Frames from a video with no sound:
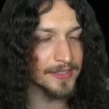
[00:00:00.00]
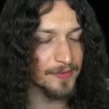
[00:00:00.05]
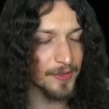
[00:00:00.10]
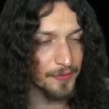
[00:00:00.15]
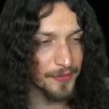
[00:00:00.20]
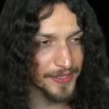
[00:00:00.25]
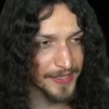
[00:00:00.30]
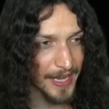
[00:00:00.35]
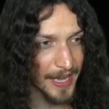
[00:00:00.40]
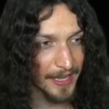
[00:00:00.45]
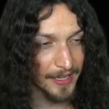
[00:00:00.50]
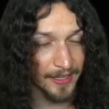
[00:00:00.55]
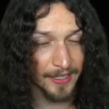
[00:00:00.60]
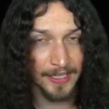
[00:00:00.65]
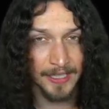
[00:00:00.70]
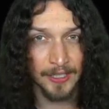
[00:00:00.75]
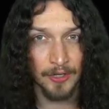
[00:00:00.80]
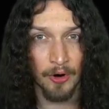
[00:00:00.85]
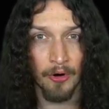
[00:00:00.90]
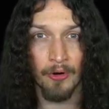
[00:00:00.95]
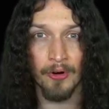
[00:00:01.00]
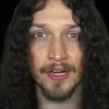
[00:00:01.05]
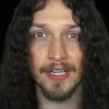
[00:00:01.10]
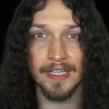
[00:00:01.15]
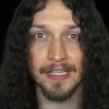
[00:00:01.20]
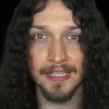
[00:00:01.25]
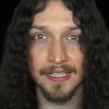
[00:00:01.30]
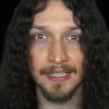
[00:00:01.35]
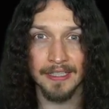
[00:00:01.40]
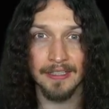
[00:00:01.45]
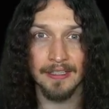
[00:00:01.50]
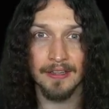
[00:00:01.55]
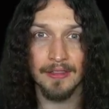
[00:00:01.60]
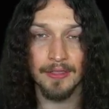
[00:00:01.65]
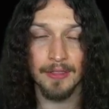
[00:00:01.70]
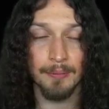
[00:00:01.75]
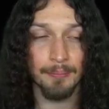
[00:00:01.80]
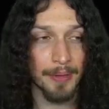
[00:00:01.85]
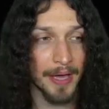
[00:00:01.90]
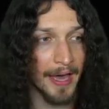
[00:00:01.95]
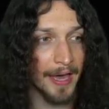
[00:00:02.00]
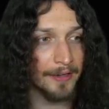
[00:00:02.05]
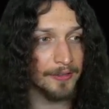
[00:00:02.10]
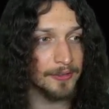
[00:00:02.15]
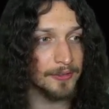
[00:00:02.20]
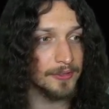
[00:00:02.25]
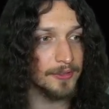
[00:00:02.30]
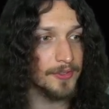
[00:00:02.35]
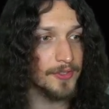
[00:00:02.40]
of a fatality or in the battle.